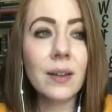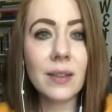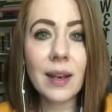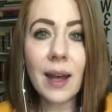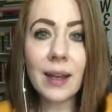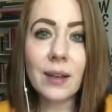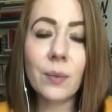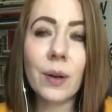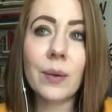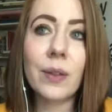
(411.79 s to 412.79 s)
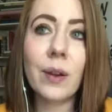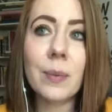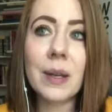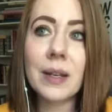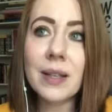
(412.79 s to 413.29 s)
then I can work with her
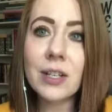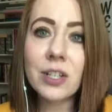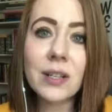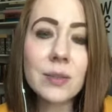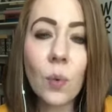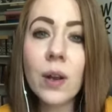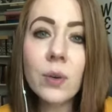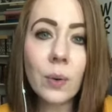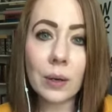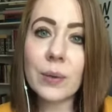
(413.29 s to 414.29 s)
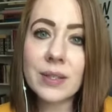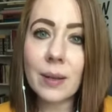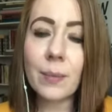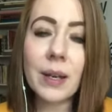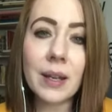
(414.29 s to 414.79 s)
because I just want to work with
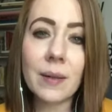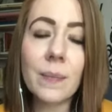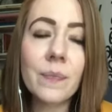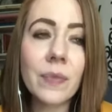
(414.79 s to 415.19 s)
somebody